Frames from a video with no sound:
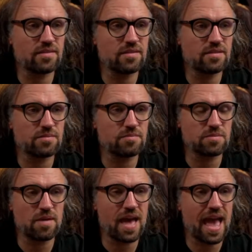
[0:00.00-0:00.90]

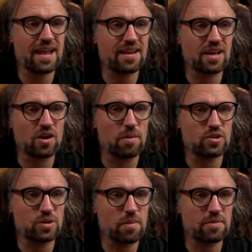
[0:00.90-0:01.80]
some editing on my
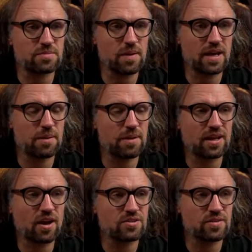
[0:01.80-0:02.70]
tube amp expander, but I
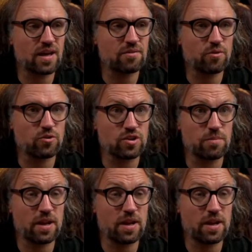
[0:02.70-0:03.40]
can't do that, unfortunately.